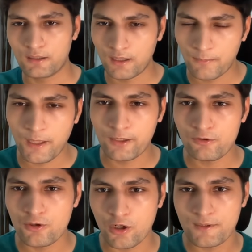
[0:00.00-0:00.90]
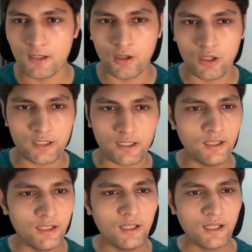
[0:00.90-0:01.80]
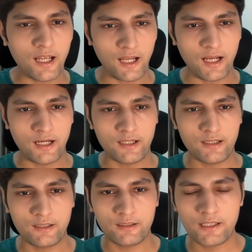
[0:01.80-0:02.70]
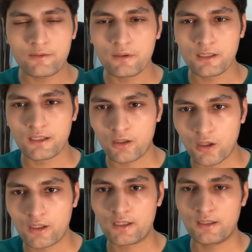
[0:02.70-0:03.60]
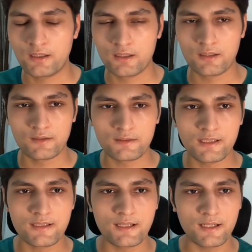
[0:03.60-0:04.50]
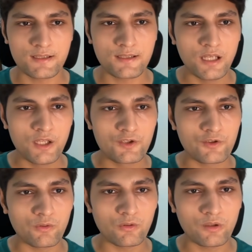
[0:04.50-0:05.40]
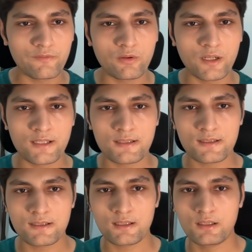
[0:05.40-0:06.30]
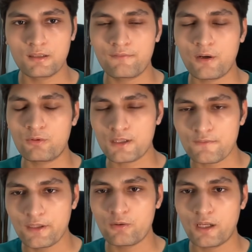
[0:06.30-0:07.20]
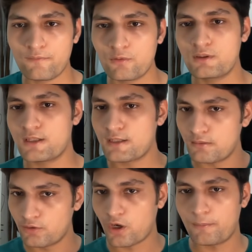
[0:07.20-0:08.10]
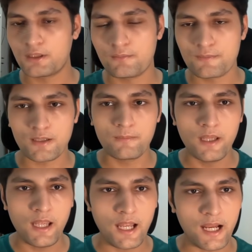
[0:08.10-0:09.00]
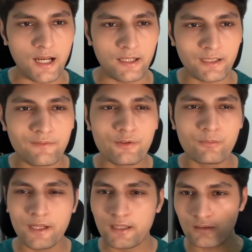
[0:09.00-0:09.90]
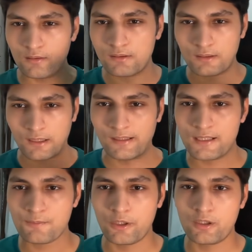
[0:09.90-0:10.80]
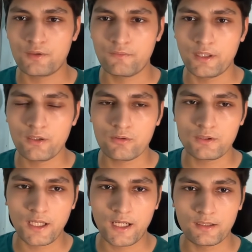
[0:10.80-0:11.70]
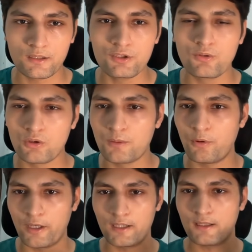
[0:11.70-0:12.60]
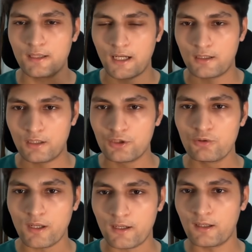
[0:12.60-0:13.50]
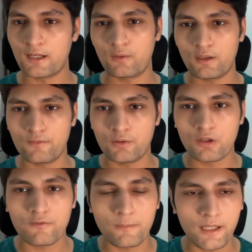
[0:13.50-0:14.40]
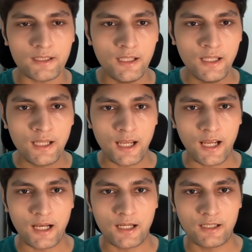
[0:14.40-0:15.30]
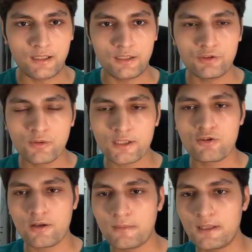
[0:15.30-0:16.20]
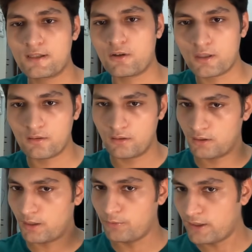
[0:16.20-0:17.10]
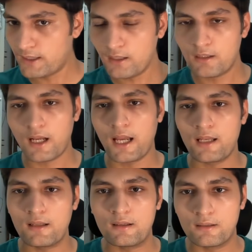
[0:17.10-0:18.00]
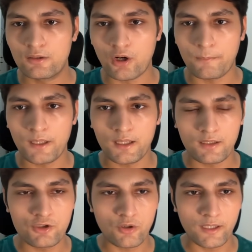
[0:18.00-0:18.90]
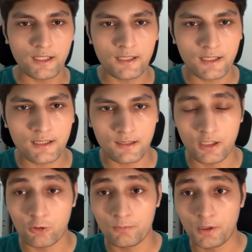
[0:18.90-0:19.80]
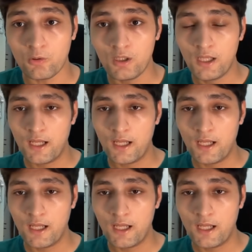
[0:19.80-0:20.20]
applying to jobs a lot, and networking a lot these days. So if you guys found this video helpful, just drop a thumbs up. And if you made till this point of the video, then you know the point that you are a regular viewer of mine and you can join my Discord community. I'll drop a joining link down below.